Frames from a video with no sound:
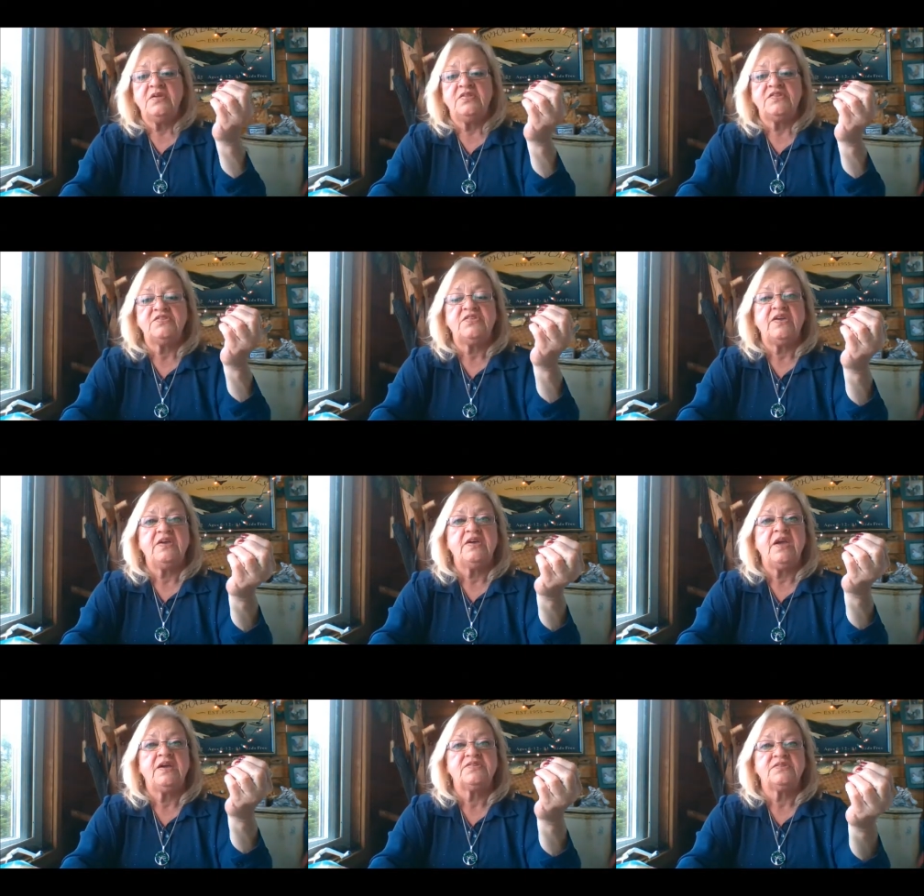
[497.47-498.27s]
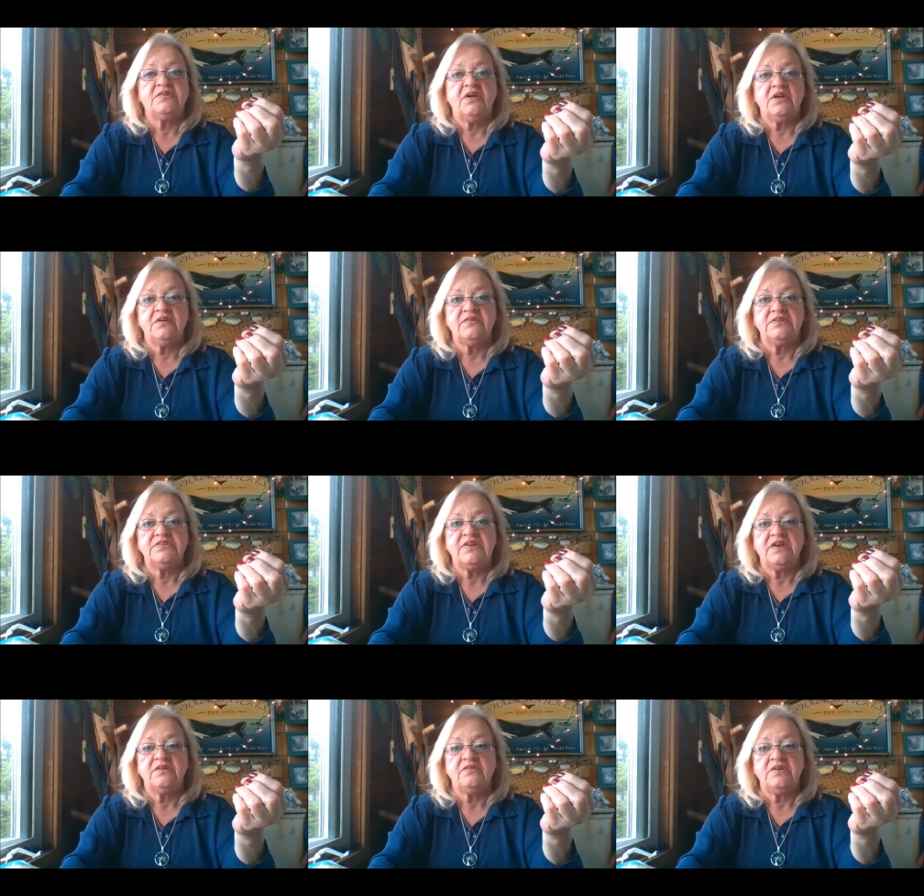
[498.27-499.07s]
This king has a lot of
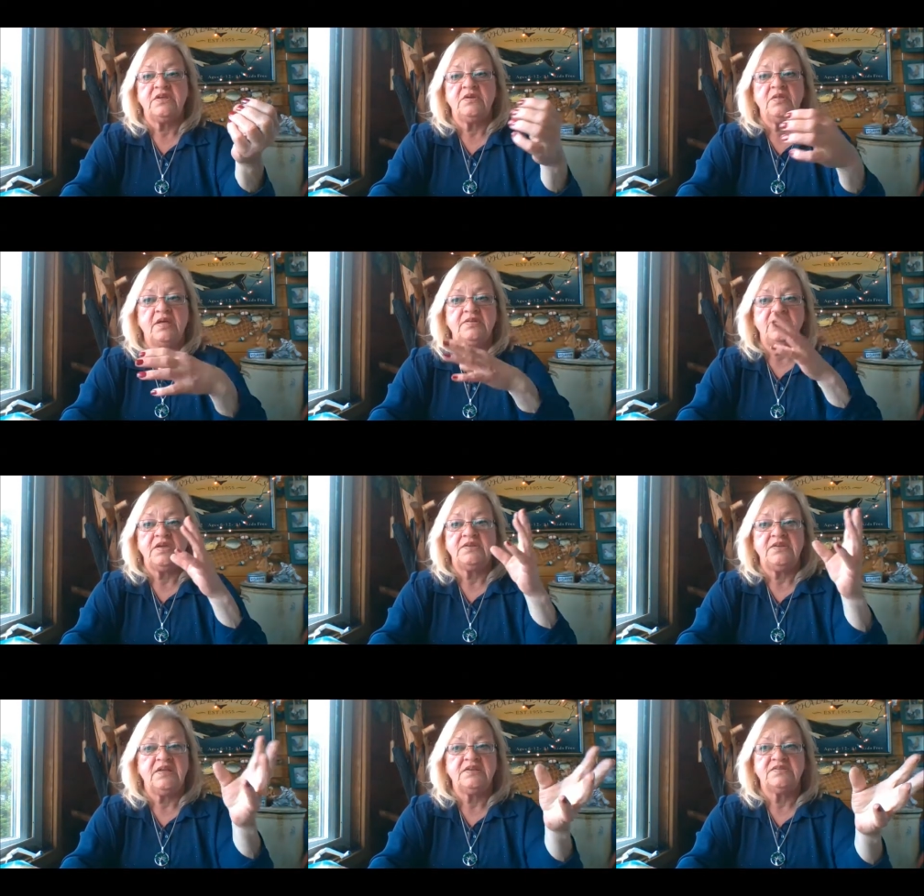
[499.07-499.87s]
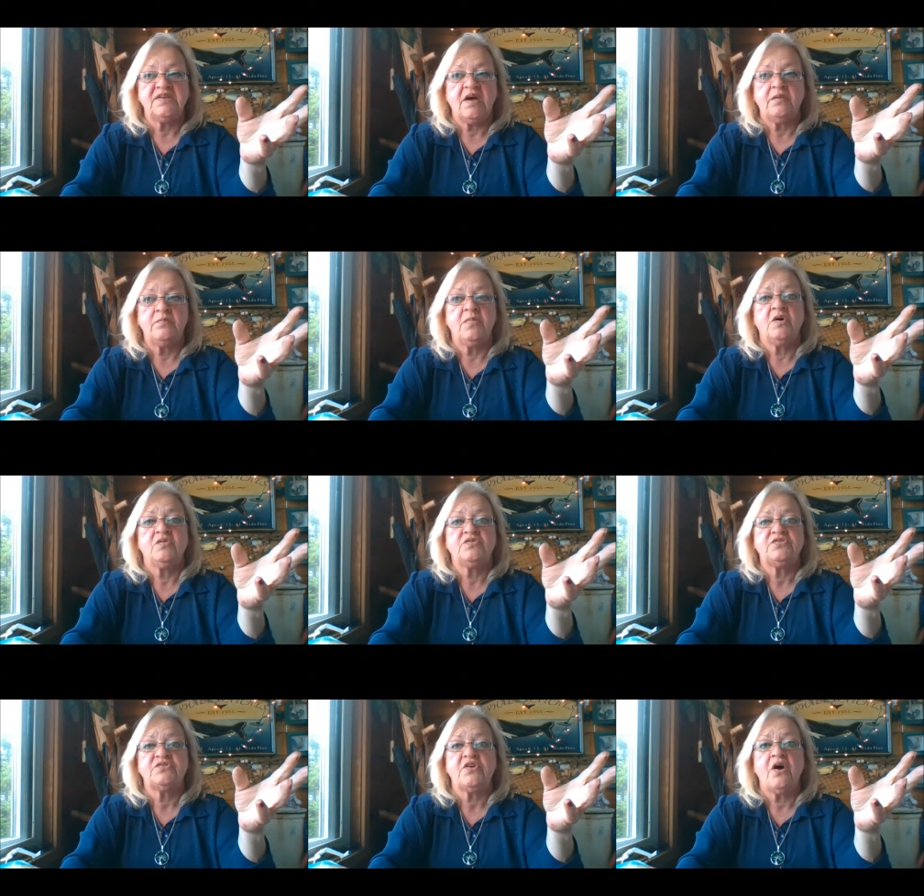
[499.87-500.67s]
integrity. Like, it is
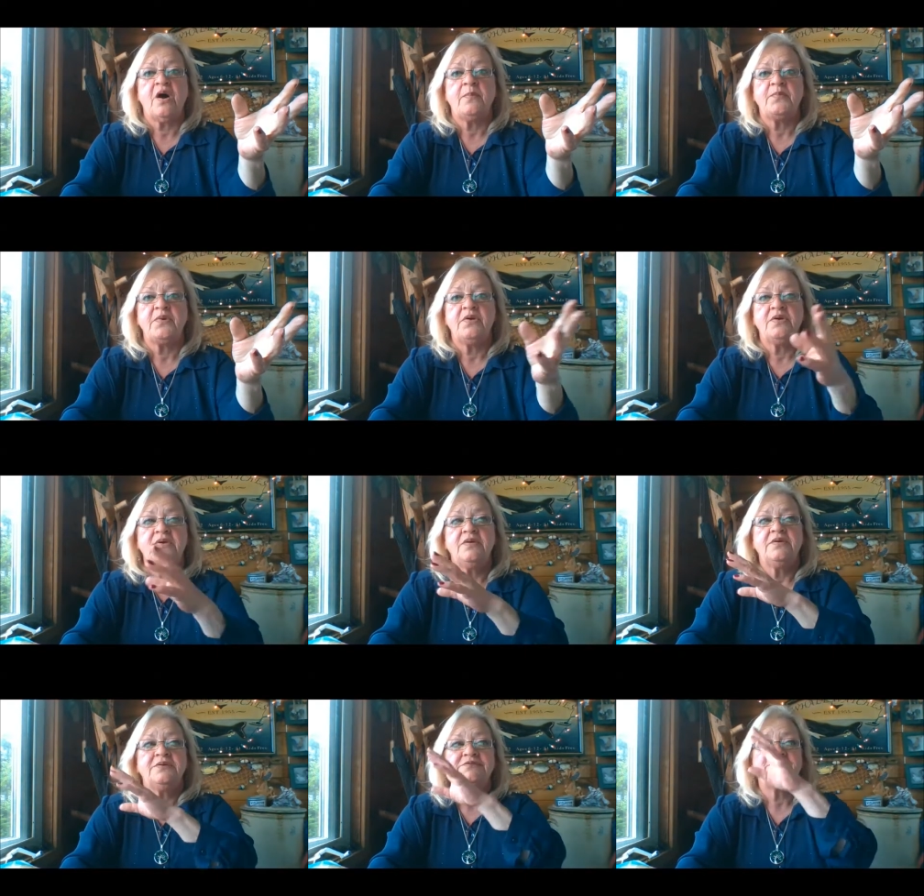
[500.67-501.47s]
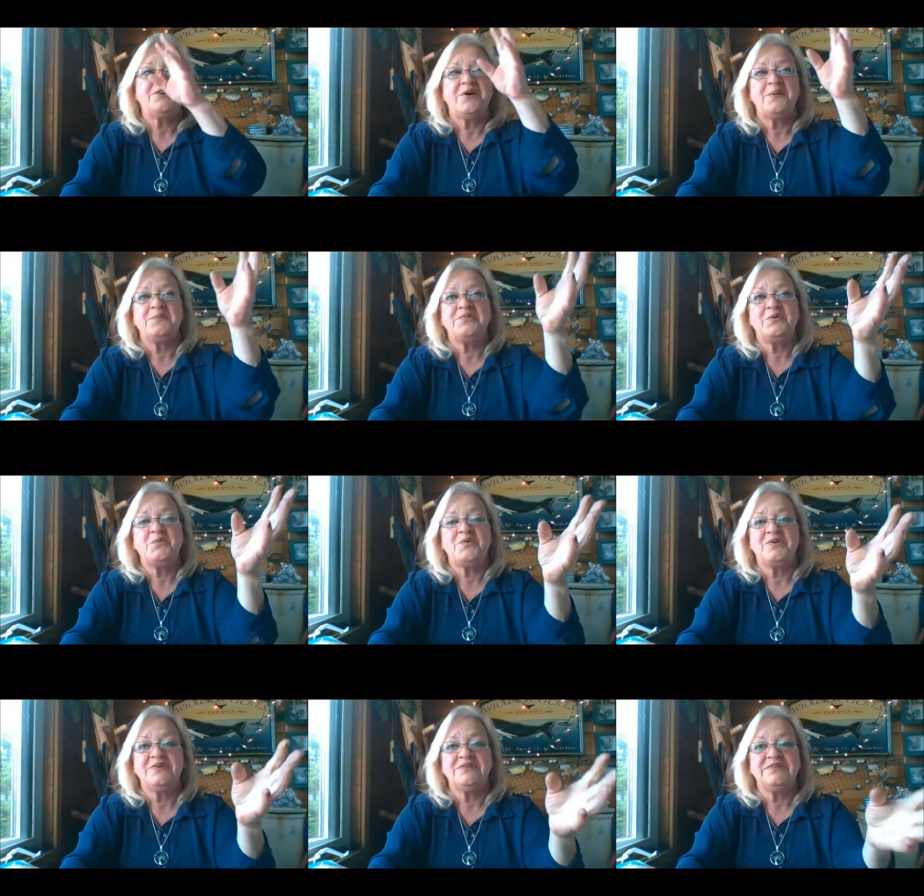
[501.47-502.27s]
most top, top of the
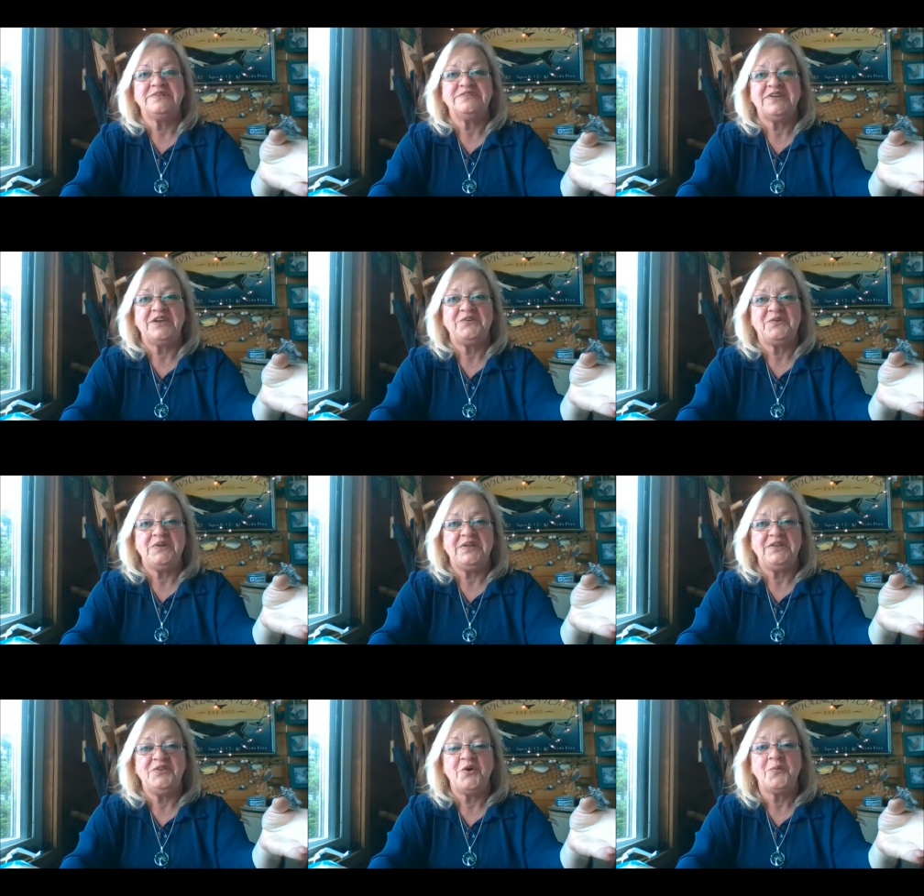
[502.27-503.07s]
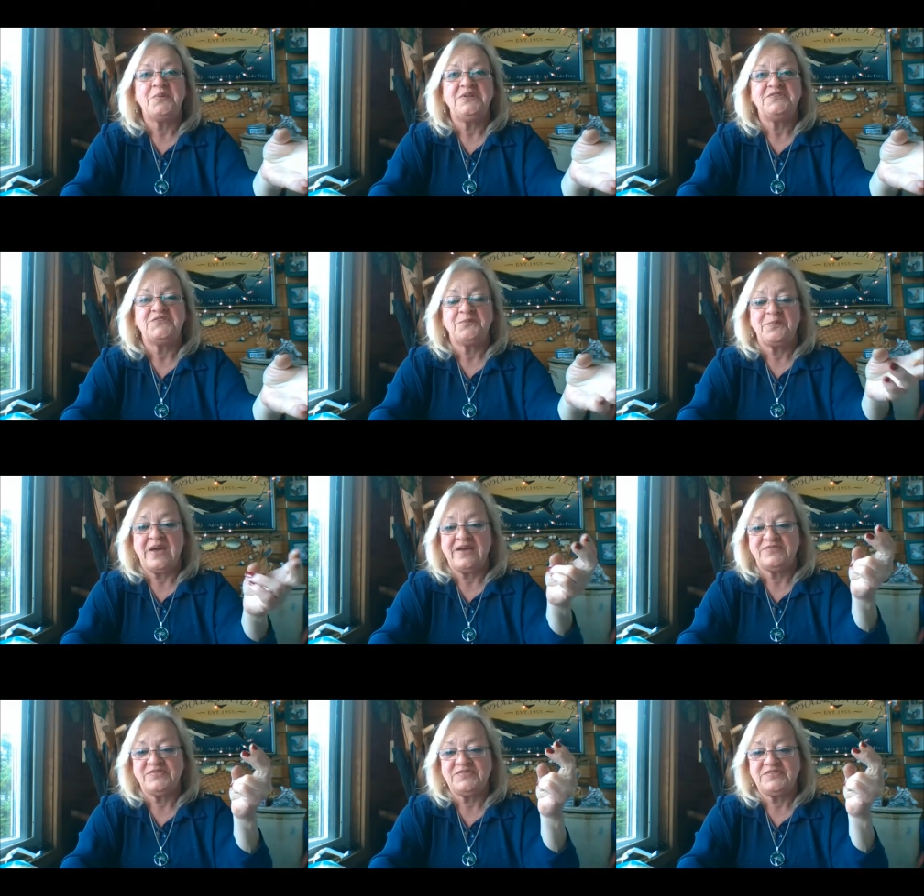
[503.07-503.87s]
world integrity. Nobody
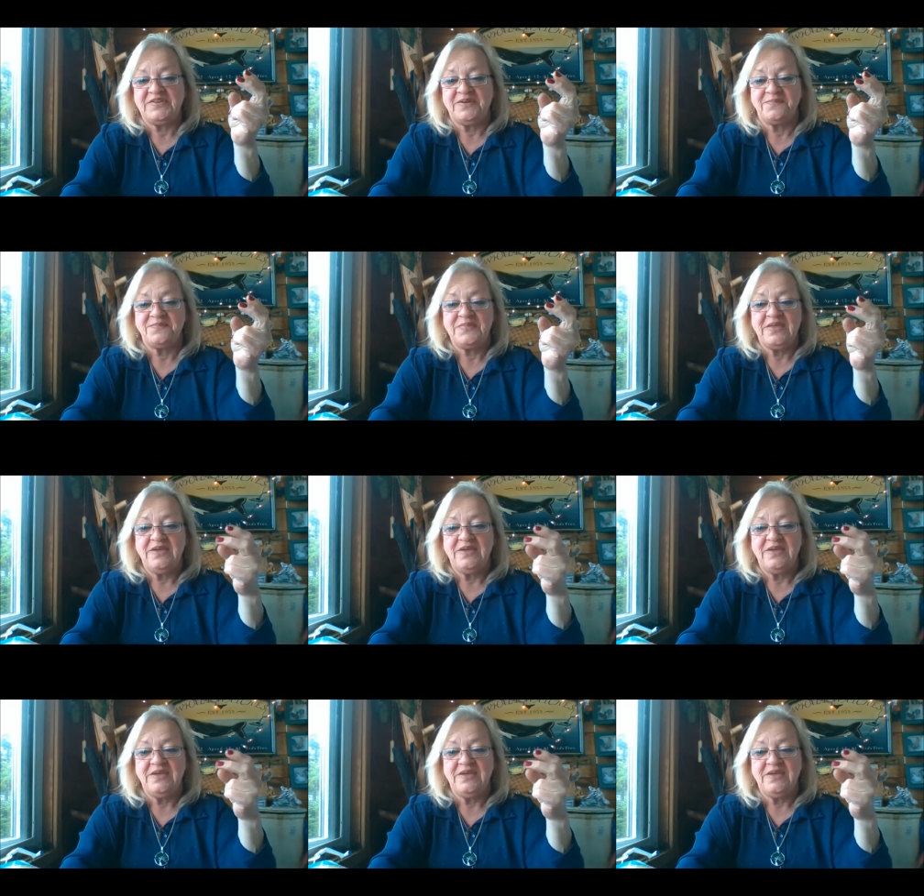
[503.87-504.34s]
surpasses him.